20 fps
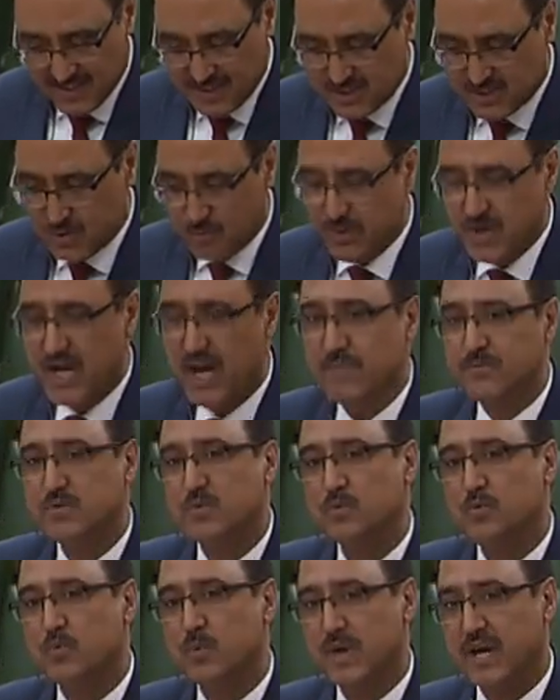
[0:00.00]
So we have
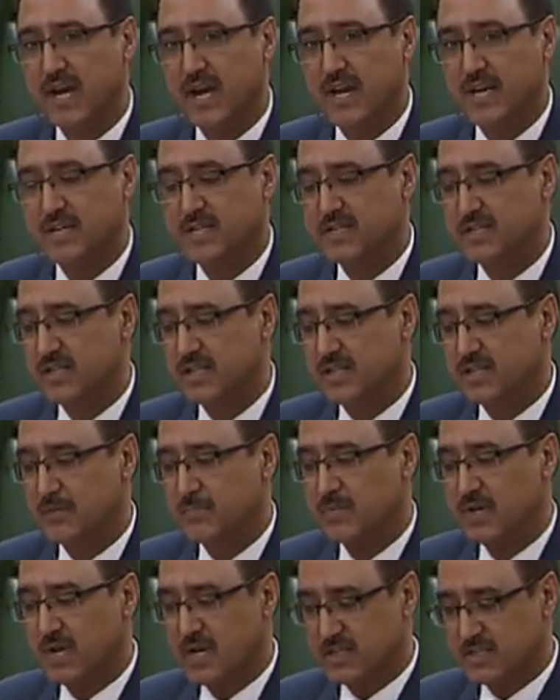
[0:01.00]
to wait till the
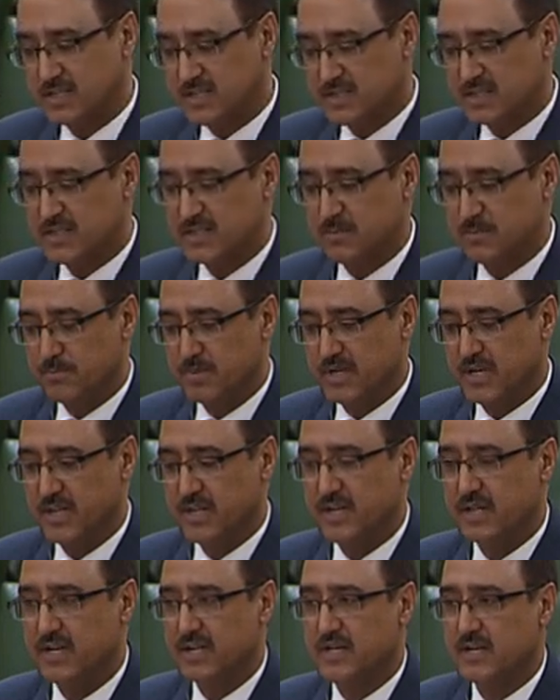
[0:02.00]
project is
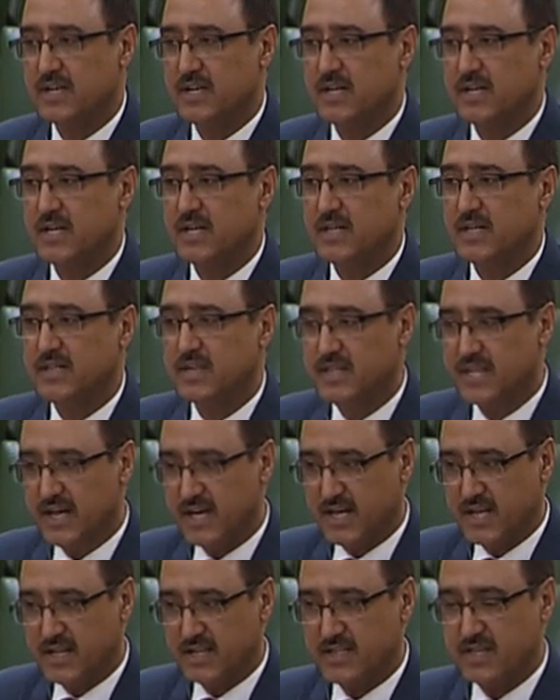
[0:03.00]
completed.
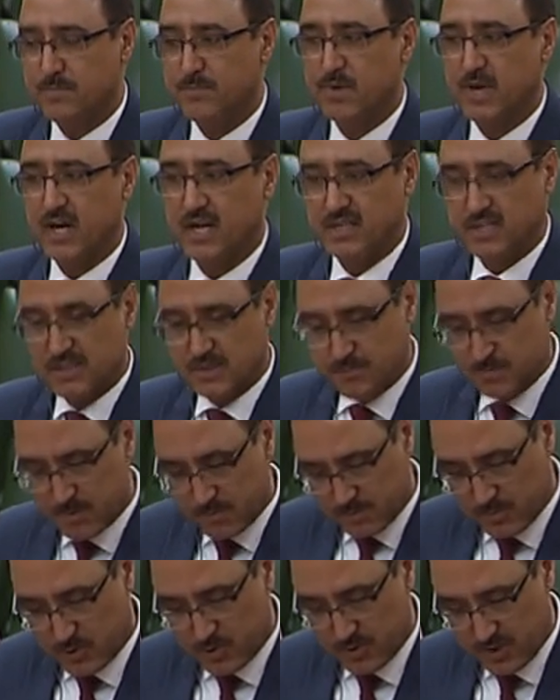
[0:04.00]
Then the project
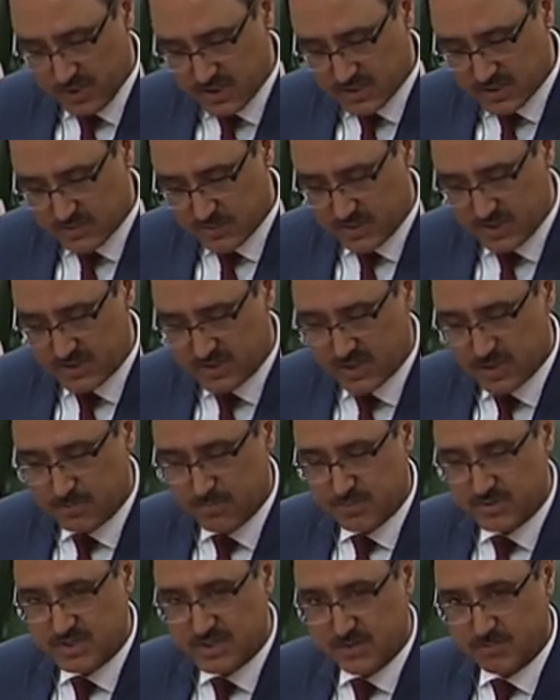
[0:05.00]
proponents, which are
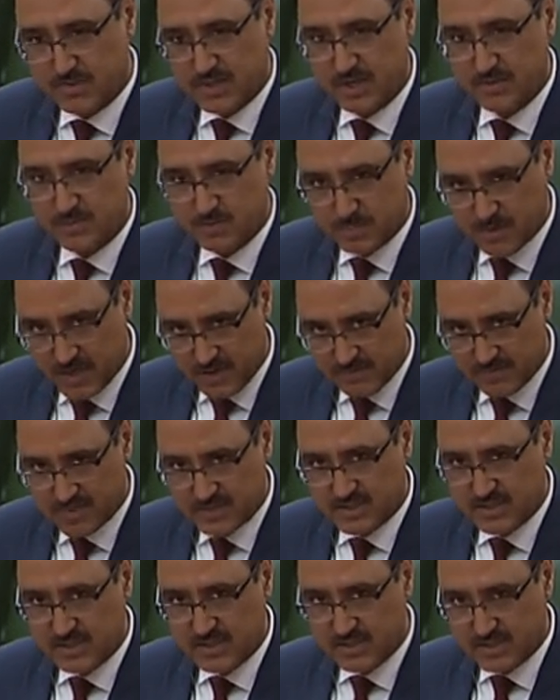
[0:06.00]
sometimes
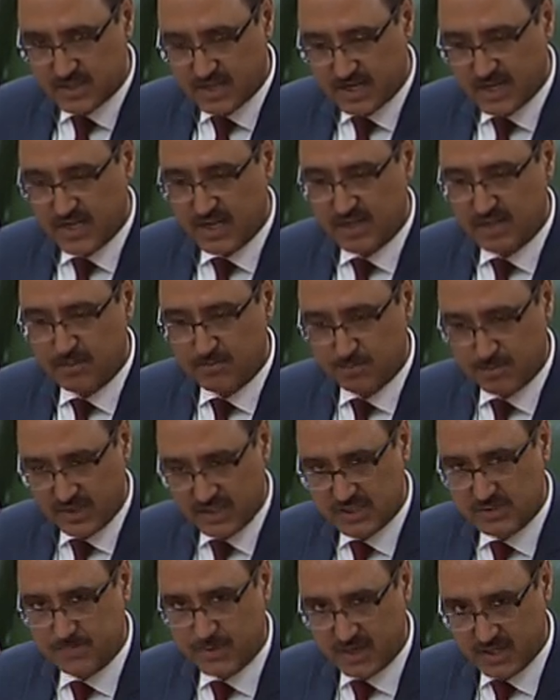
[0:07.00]
provinces and
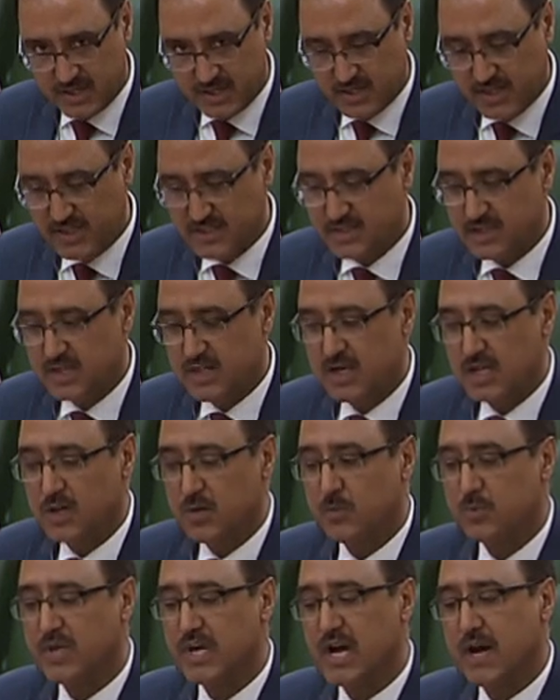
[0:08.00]
municipalities,
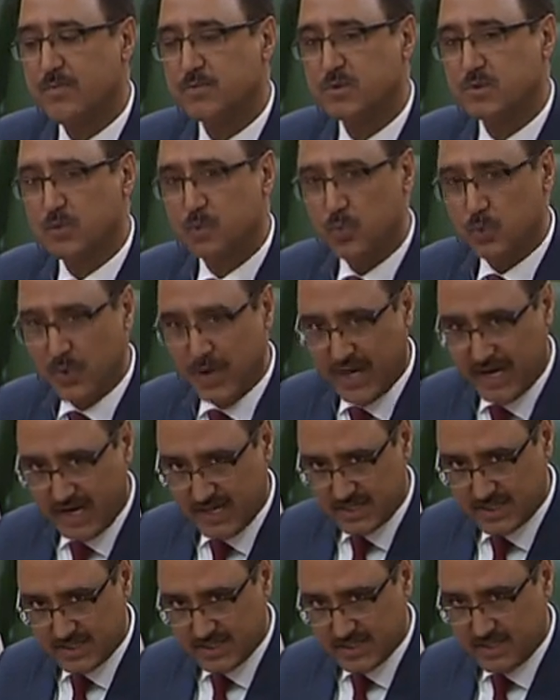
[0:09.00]
we have to
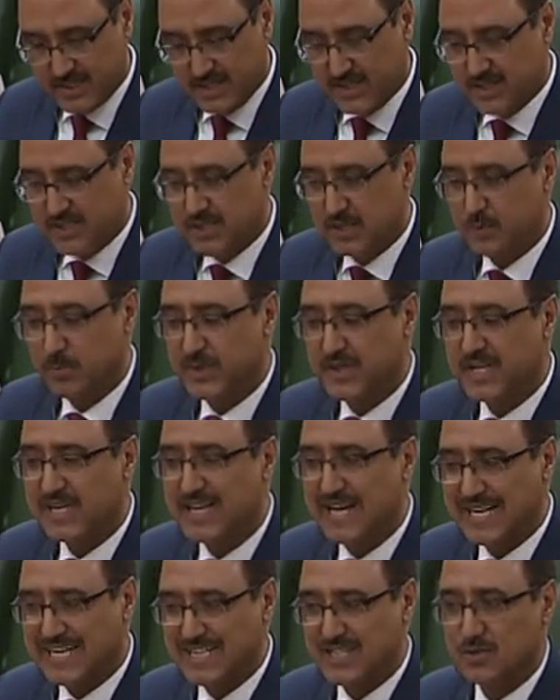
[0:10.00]
wait till we
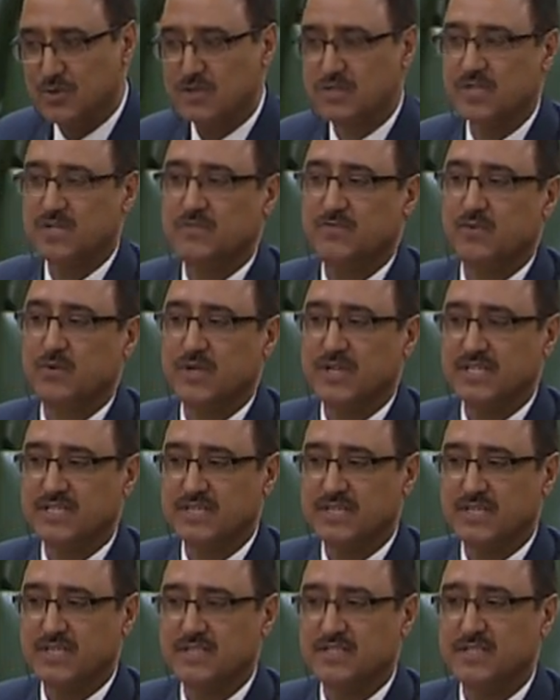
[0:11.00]
get those
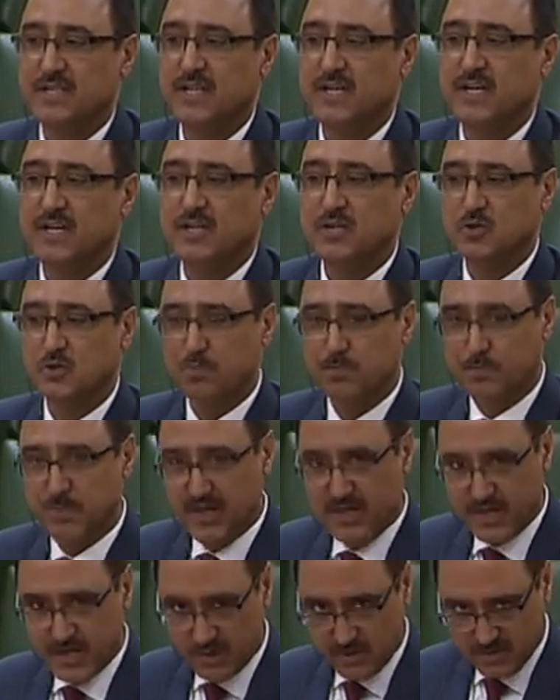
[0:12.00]
invoices to
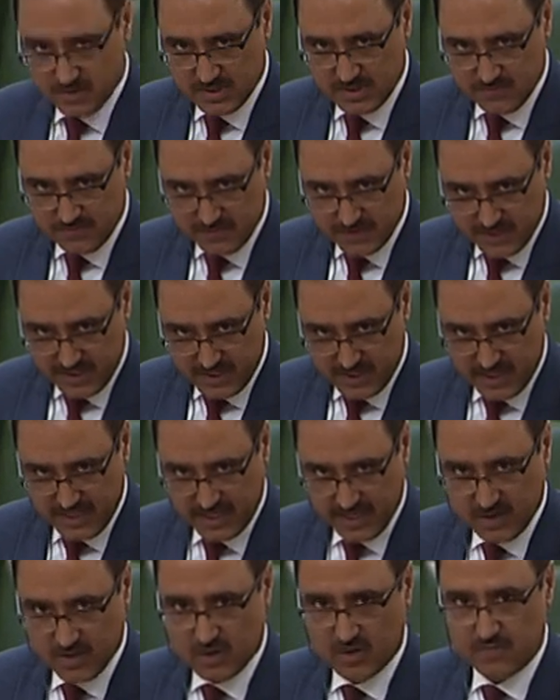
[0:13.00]
pay out the
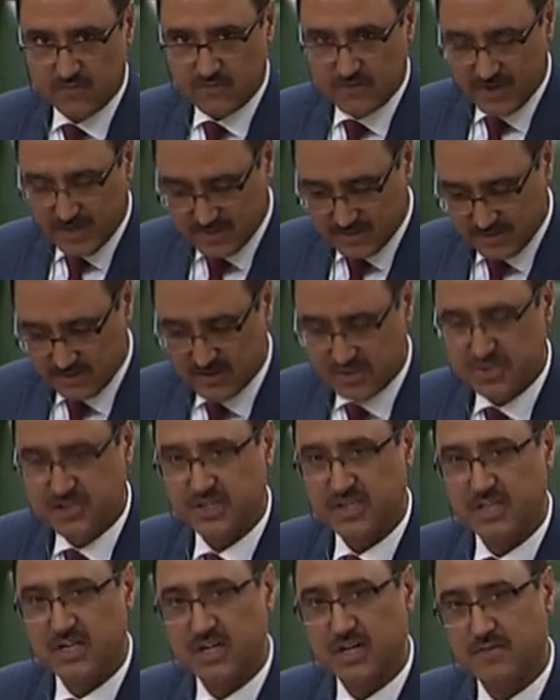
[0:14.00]
funding or federal
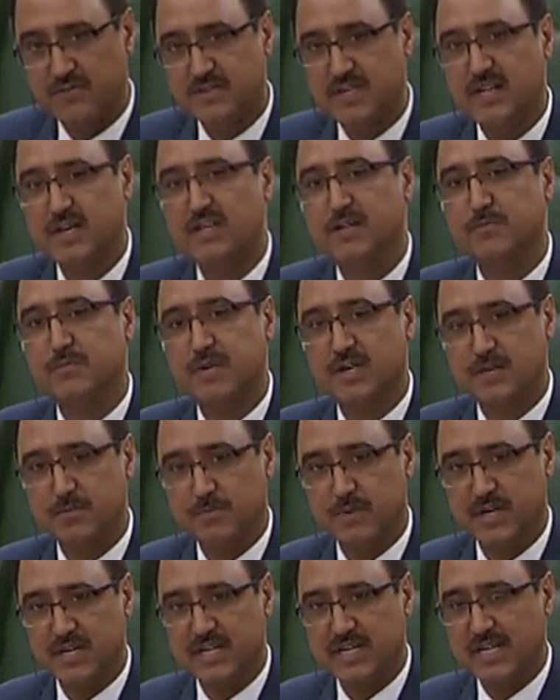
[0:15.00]
share of that
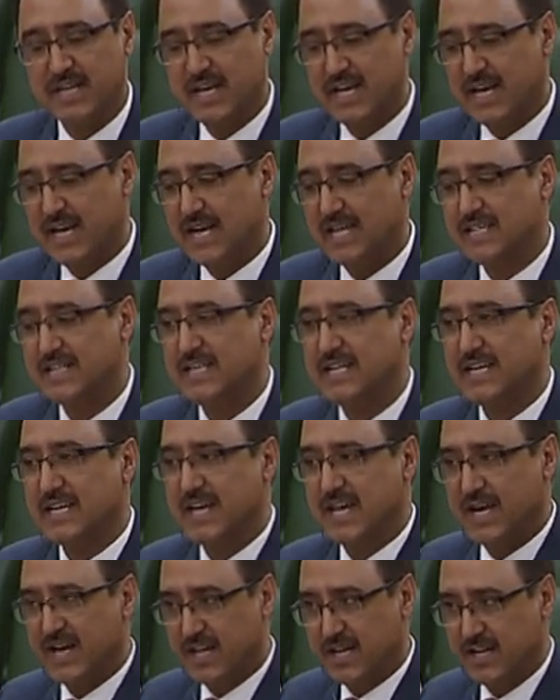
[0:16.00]
commitment at the
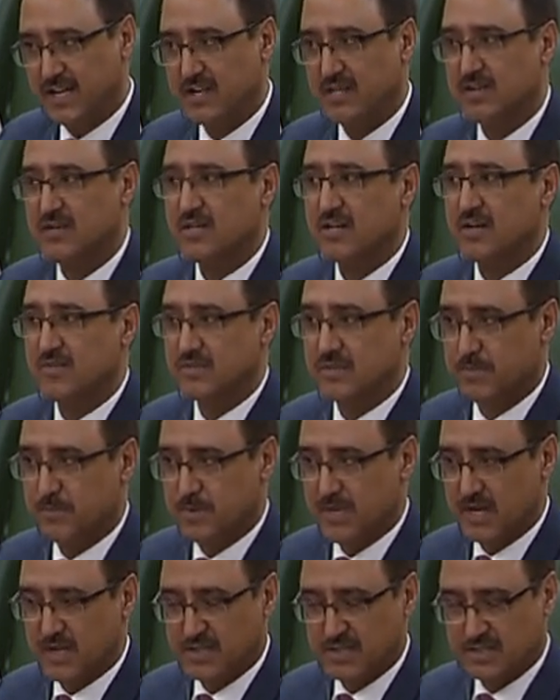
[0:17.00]
end of the
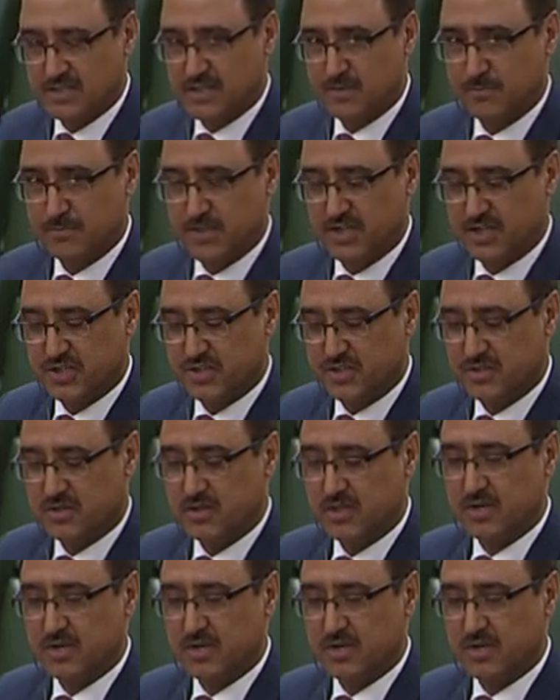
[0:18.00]
project's completion.